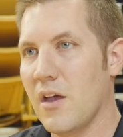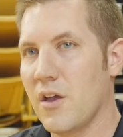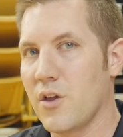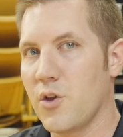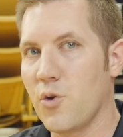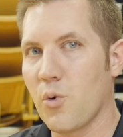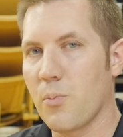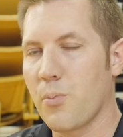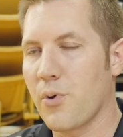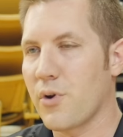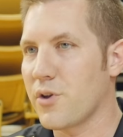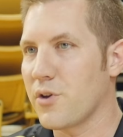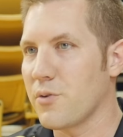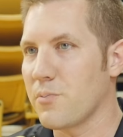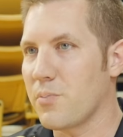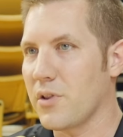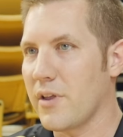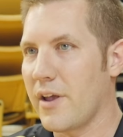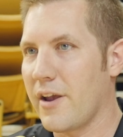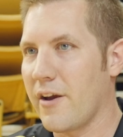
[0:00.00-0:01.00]
you were a pretty
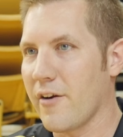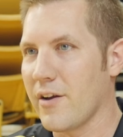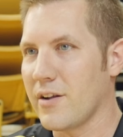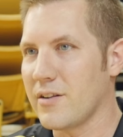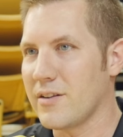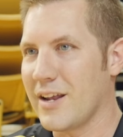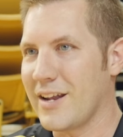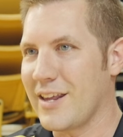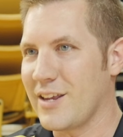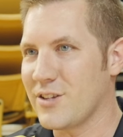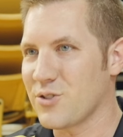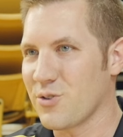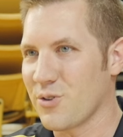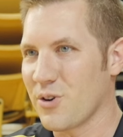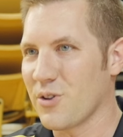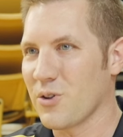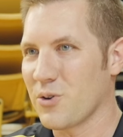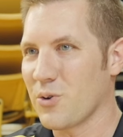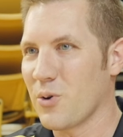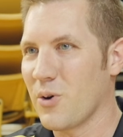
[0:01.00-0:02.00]
good player at, at
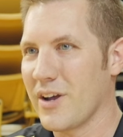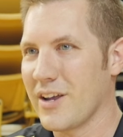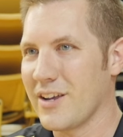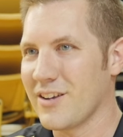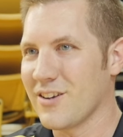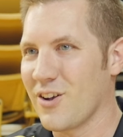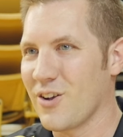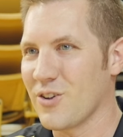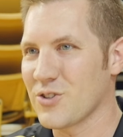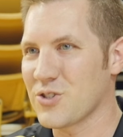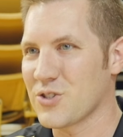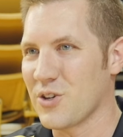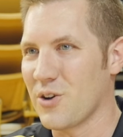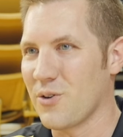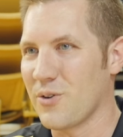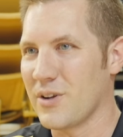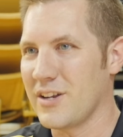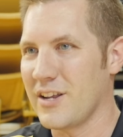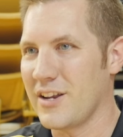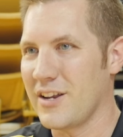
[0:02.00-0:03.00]
Eastern Illinois
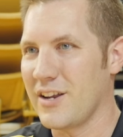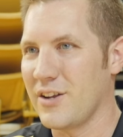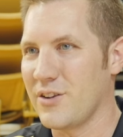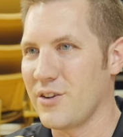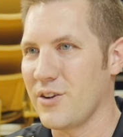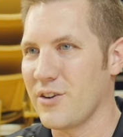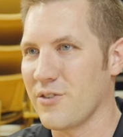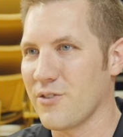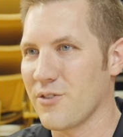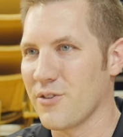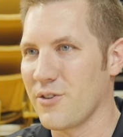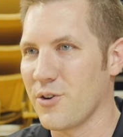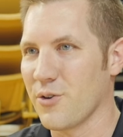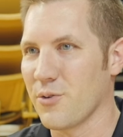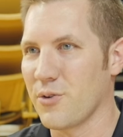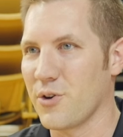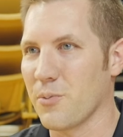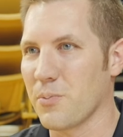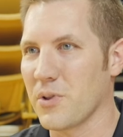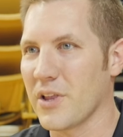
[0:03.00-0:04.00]
also in, in your,
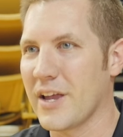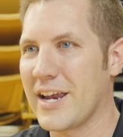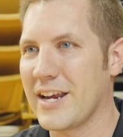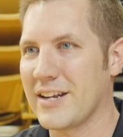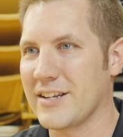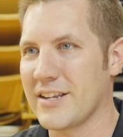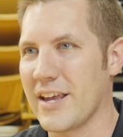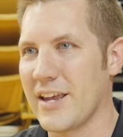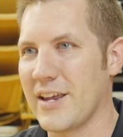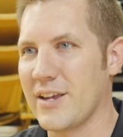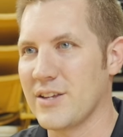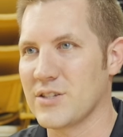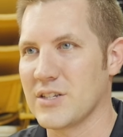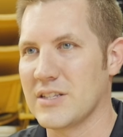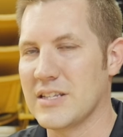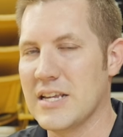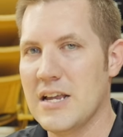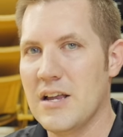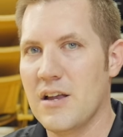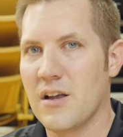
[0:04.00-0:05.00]
your, your, playing days.
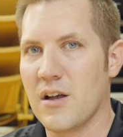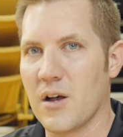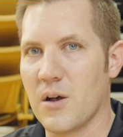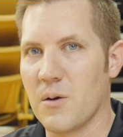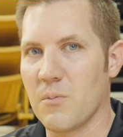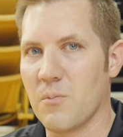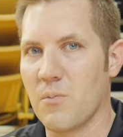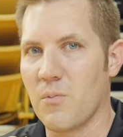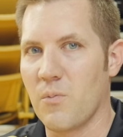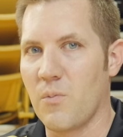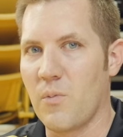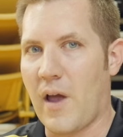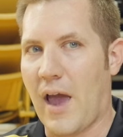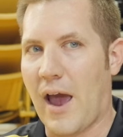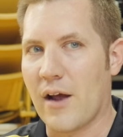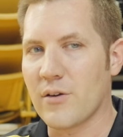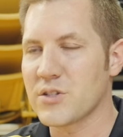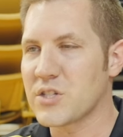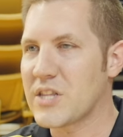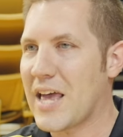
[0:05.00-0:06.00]
And um,
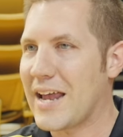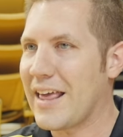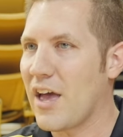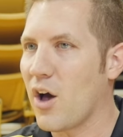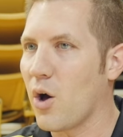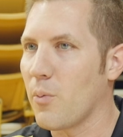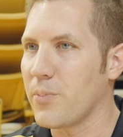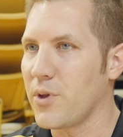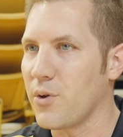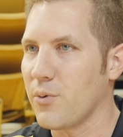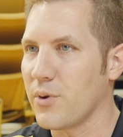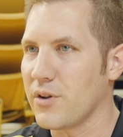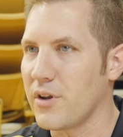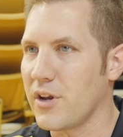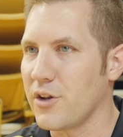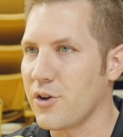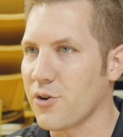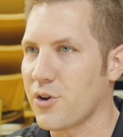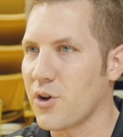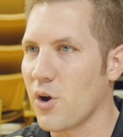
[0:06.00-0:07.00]
how does that help you in,
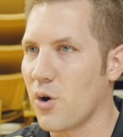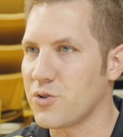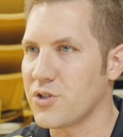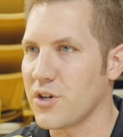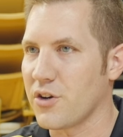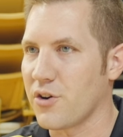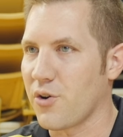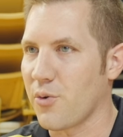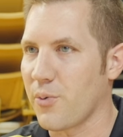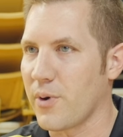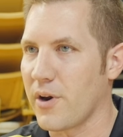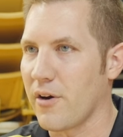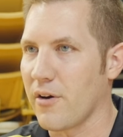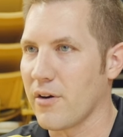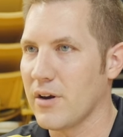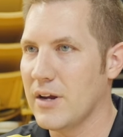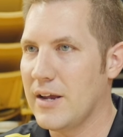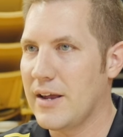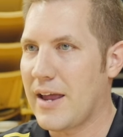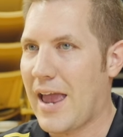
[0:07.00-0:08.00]
in, your coaching
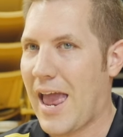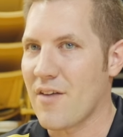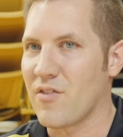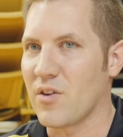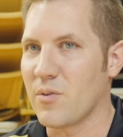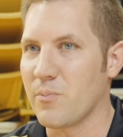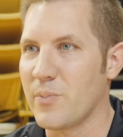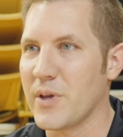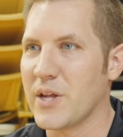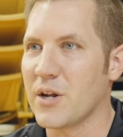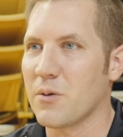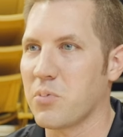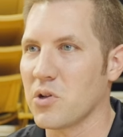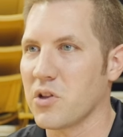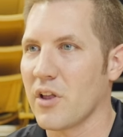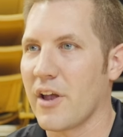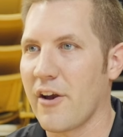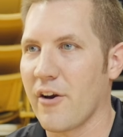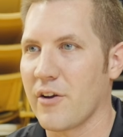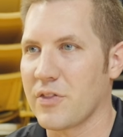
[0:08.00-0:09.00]
career, having been a
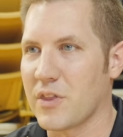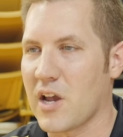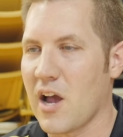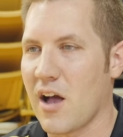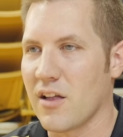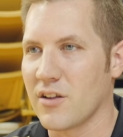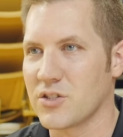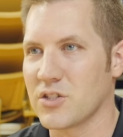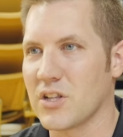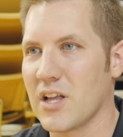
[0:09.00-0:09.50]
player at the college